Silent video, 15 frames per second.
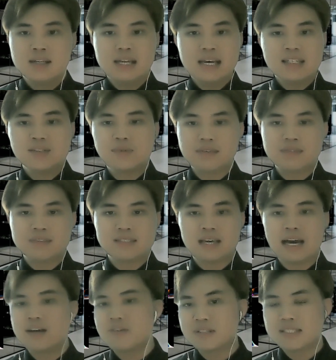Next, we have the
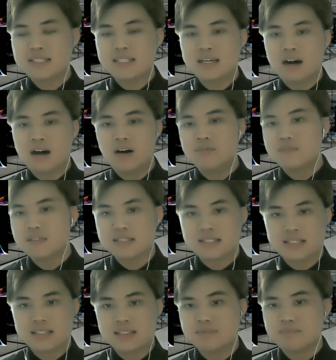accuracy of the
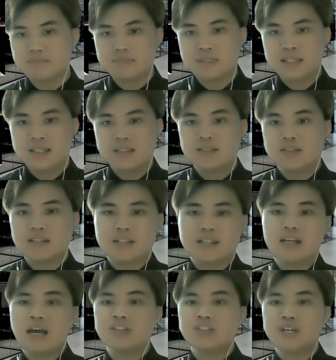system. So the
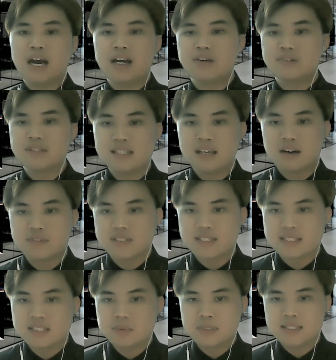detection accuracy of the
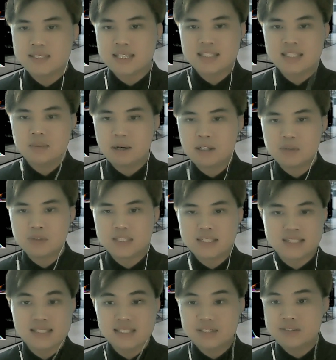system is tested by using
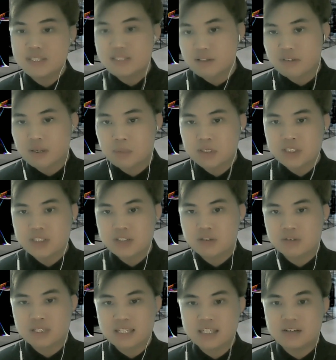a series of images
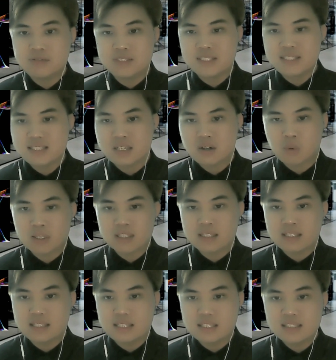containing resistor
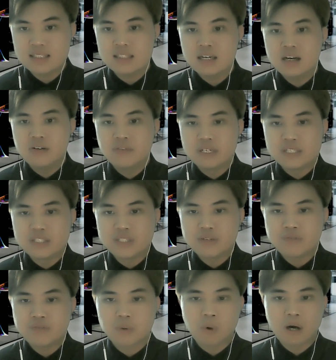quantities ranging
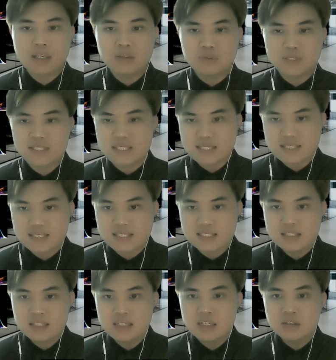from 1 to
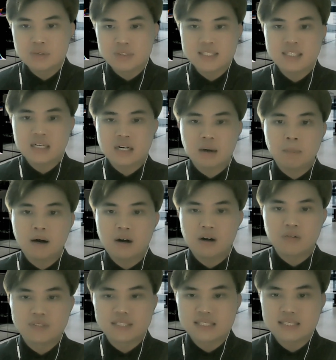16 to see the amount
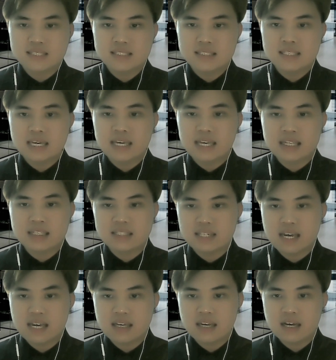of resistors that it can
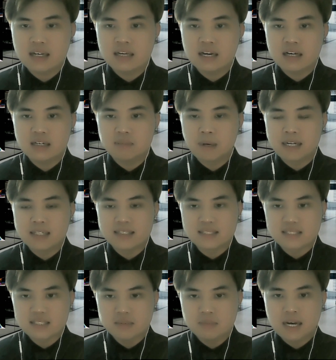detect by the
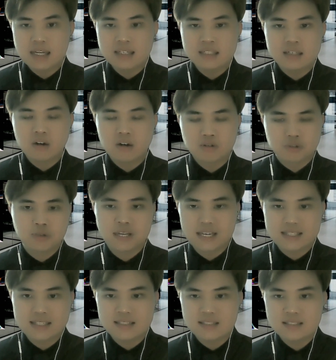system under controlled
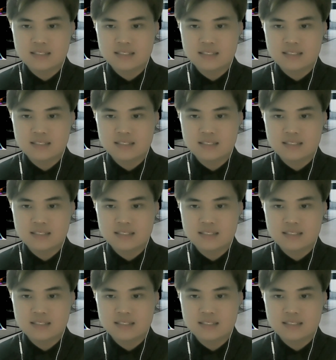lighting.